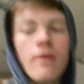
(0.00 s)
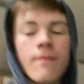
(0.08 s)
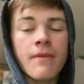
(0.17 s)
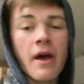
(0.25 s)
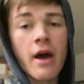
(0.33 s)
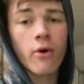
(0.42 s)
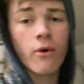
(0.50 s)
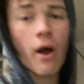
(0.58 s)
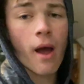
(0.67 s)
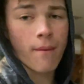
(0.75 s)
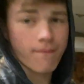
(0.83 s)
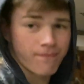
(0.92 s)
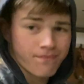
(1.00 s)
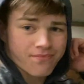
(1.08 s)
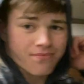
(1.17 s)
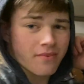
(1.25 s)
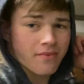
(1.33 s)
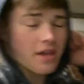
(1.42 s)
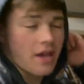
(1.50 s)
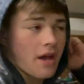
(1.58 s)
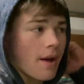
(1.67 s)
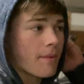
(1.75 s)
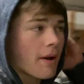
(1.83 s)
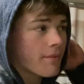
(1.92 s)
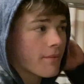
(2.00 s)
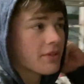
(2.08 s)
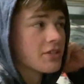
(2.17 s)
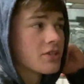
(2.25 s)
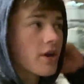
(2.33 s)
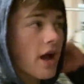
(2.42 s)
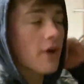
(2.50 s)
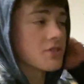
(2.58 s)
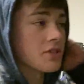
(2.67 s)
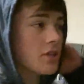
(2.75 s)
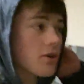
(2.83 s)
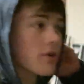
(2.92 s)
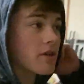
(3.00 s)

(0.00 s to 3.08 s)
Now, I'm not really sure how secure it